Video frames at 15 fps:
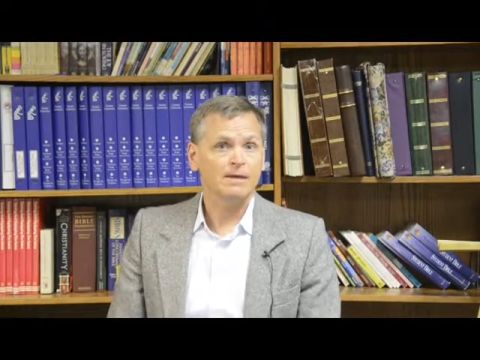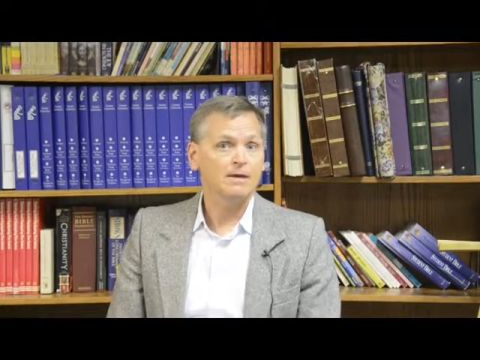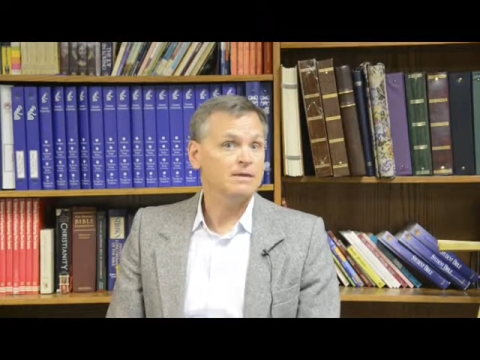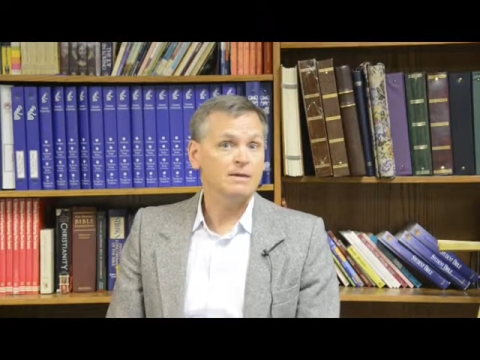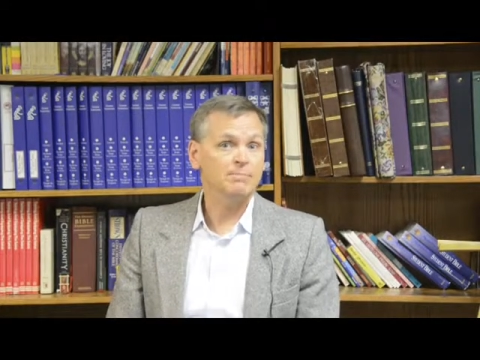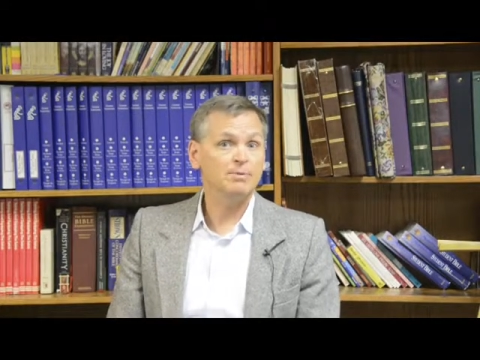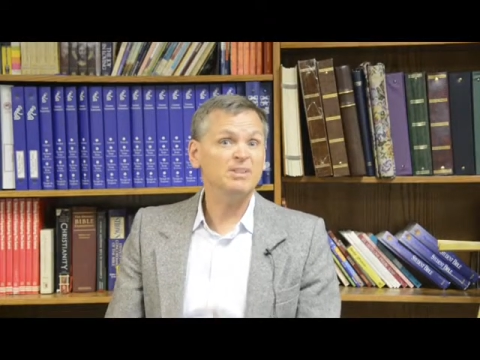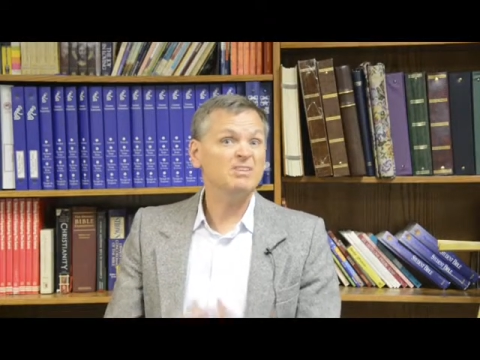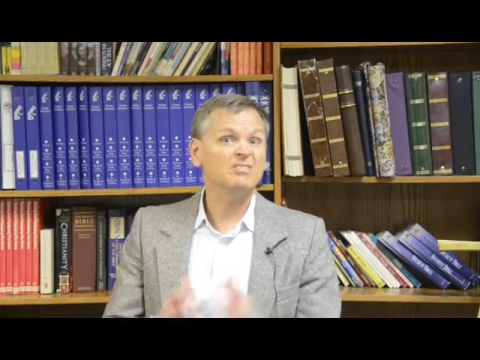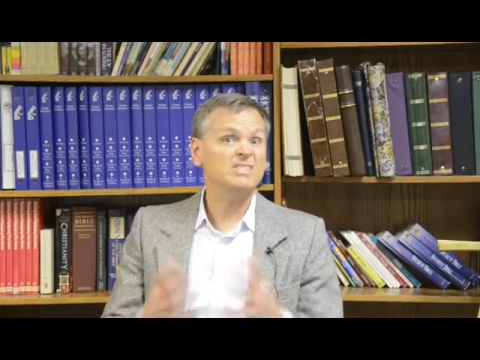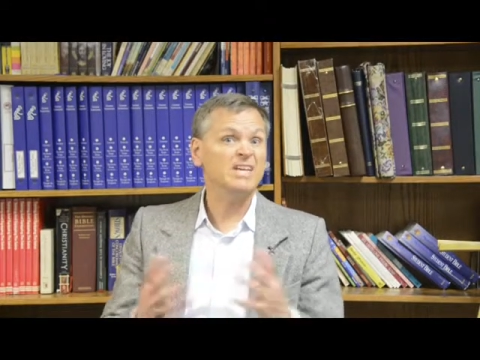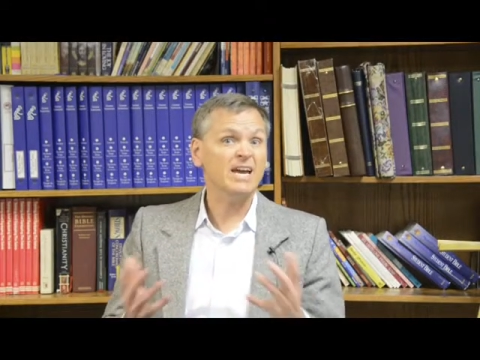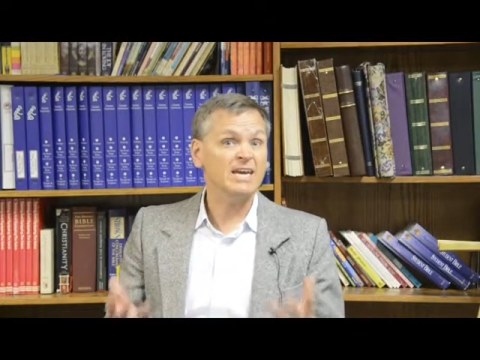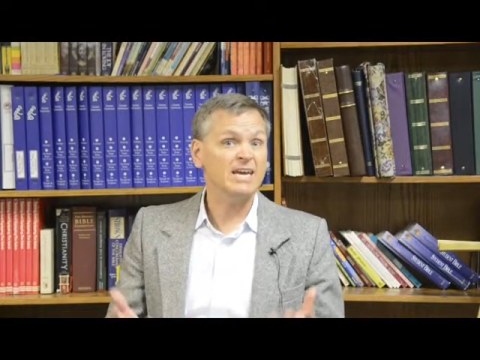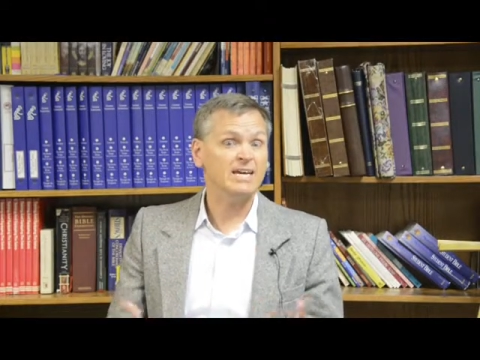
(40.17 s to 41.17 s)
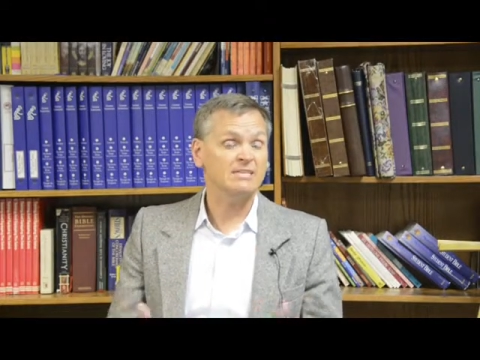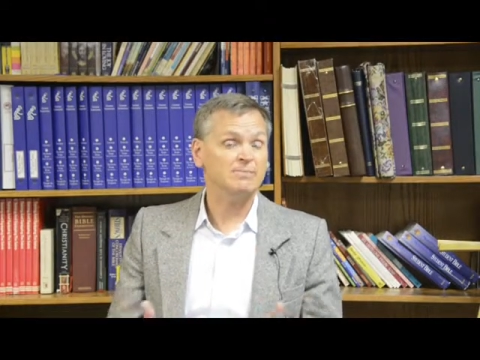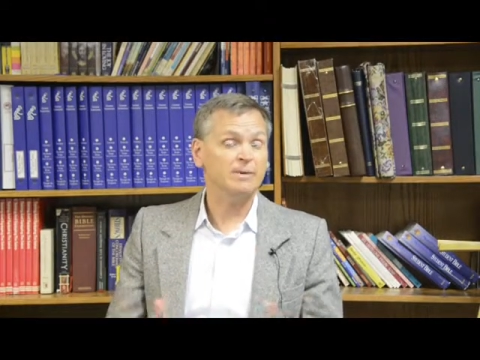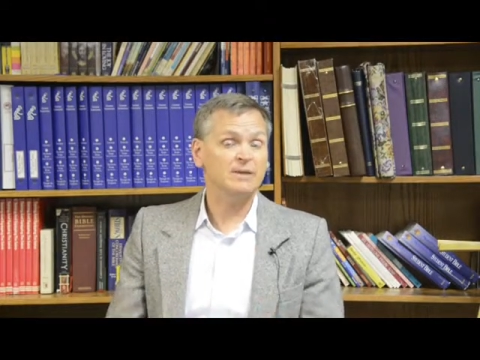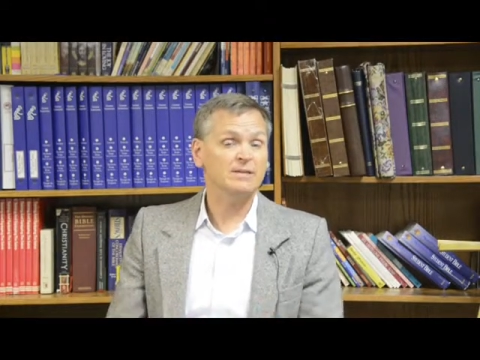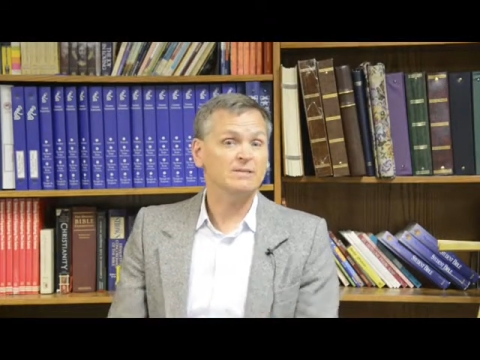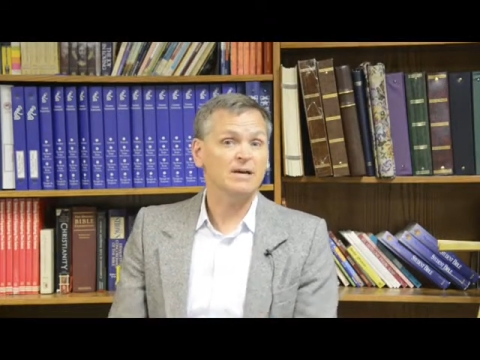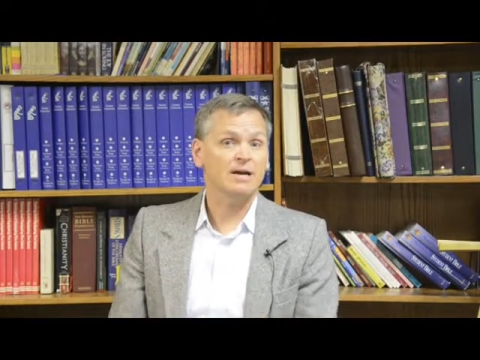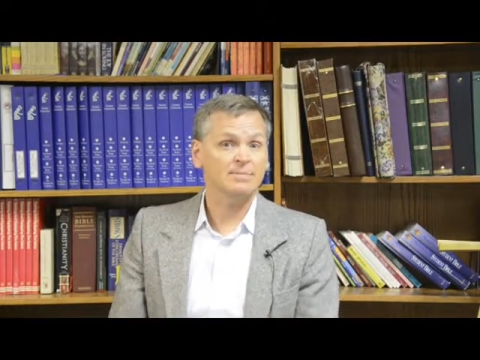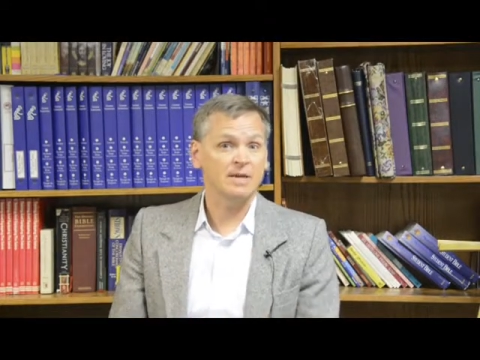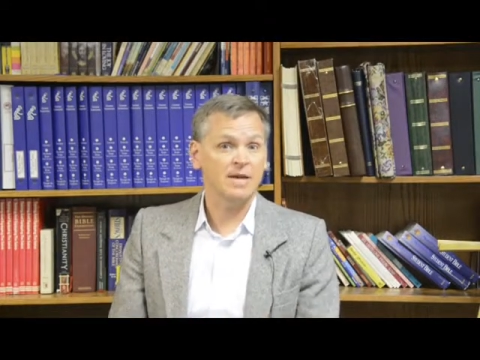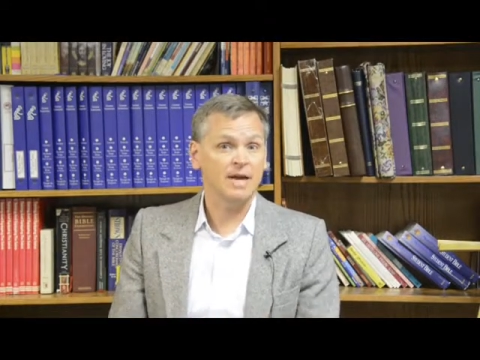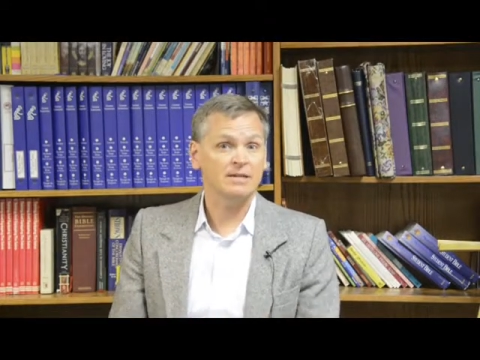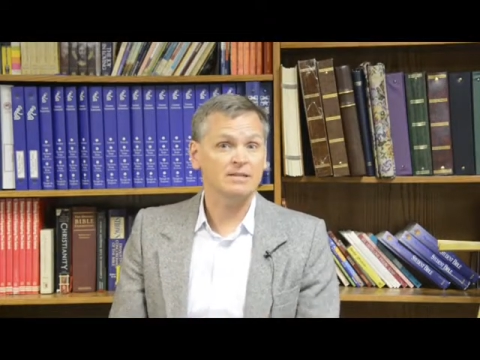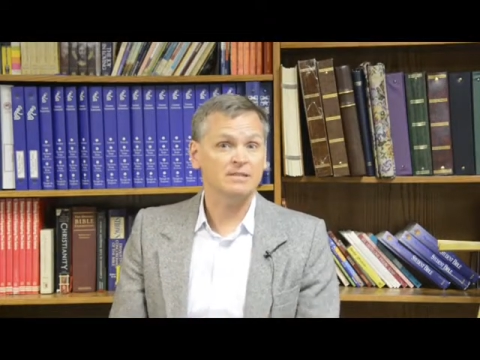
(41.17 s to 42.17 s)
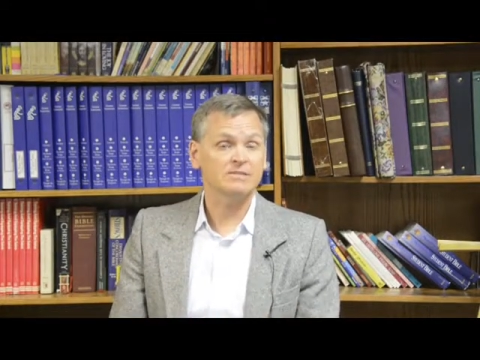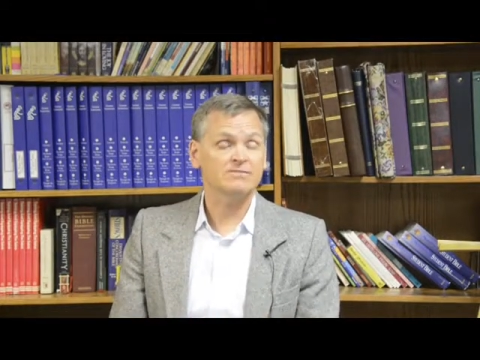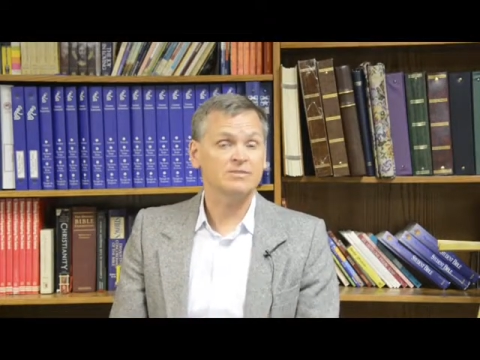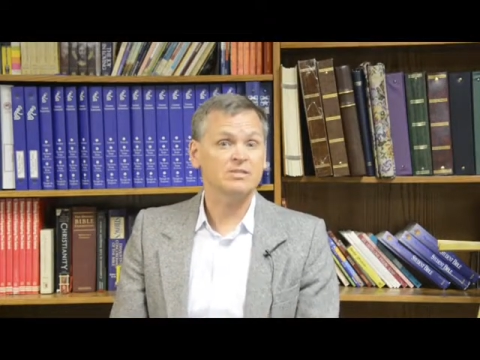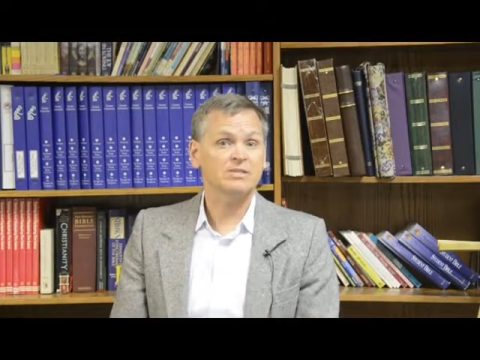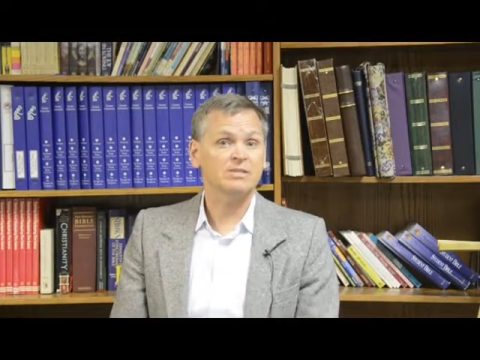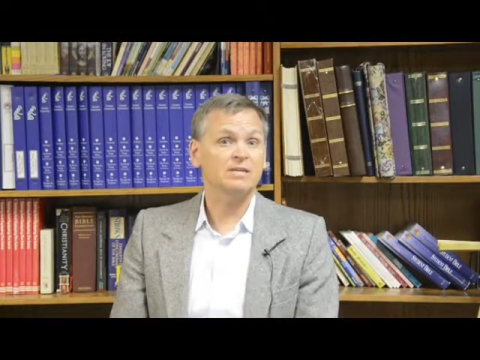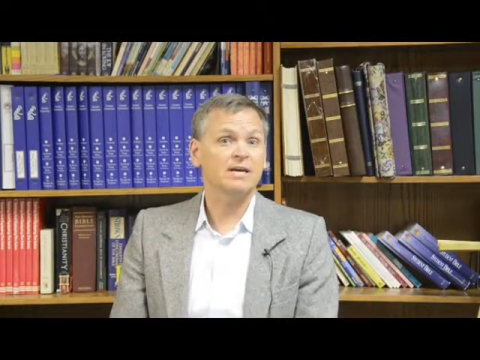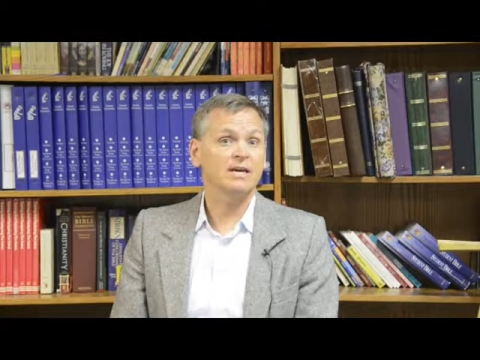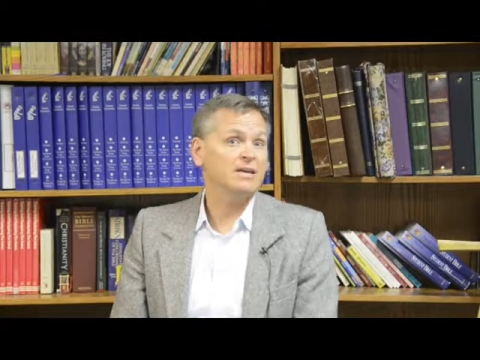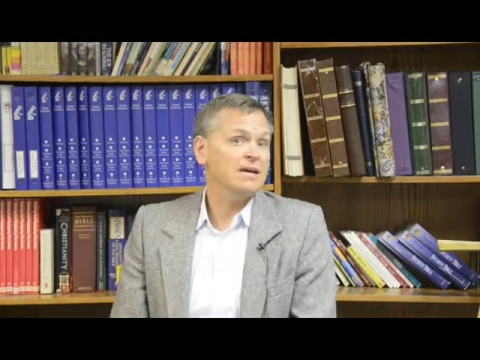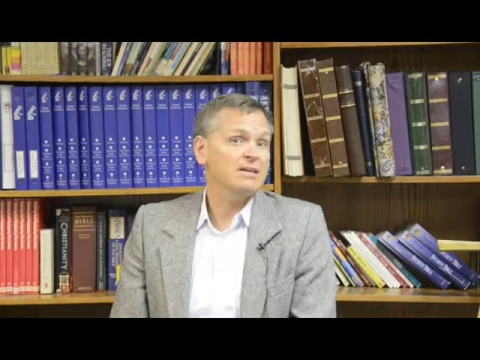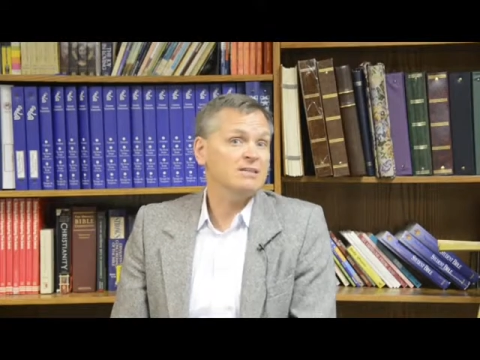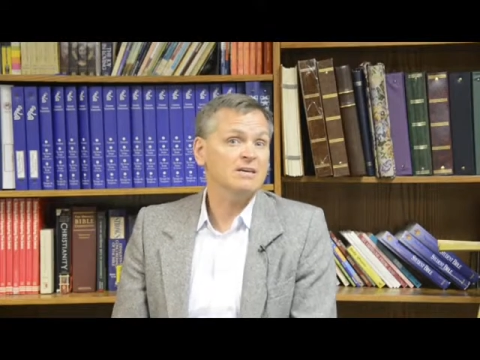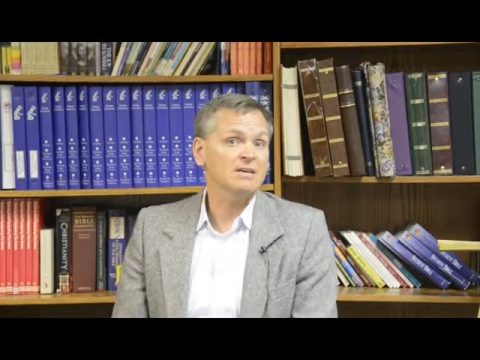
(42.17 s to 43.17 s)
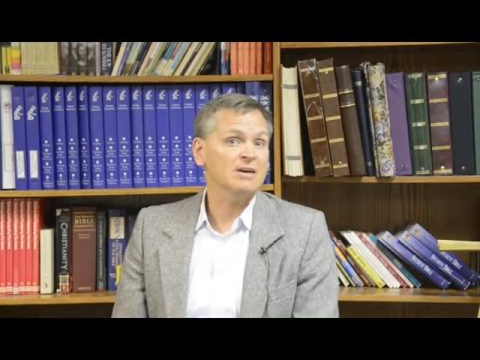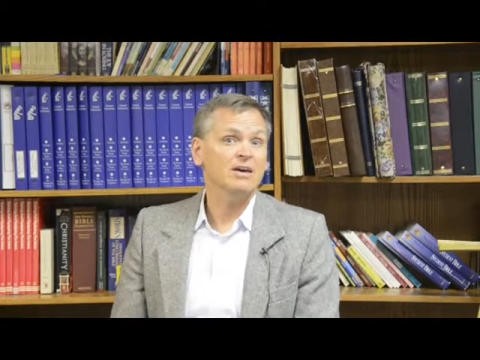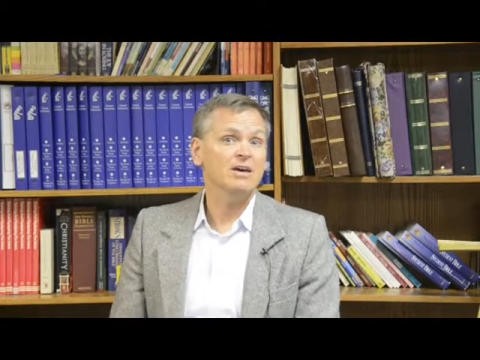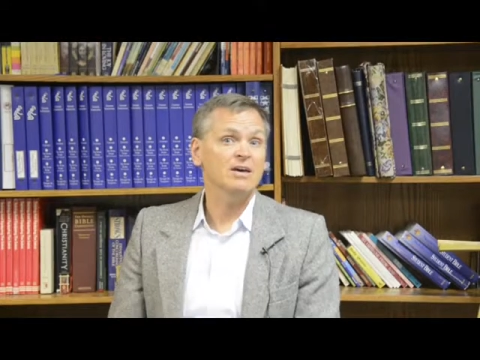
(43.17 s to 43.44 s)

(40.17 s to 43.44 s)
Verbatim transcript: They'd been there decades by the time he had this vision, and I think